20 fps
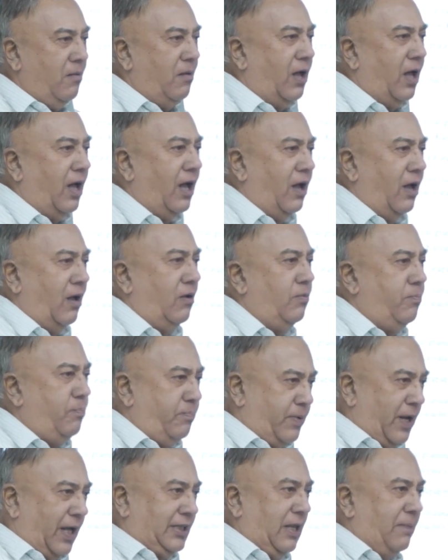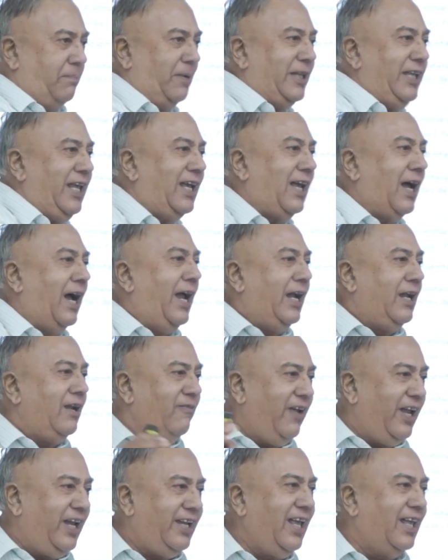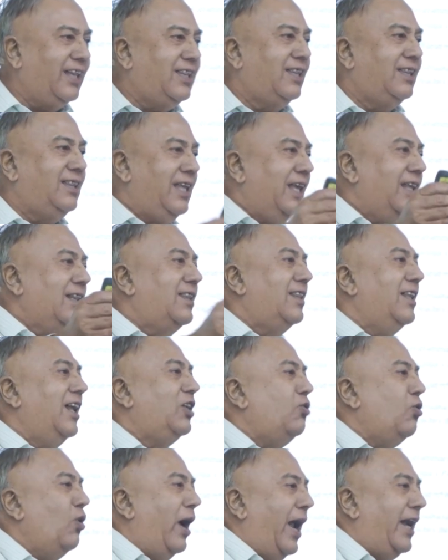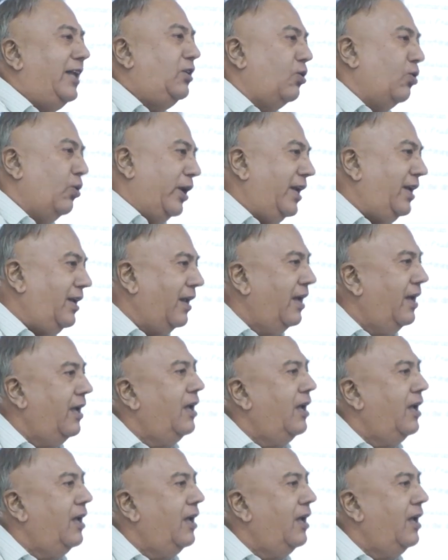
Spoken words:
Pratipadika and various things that you add to it,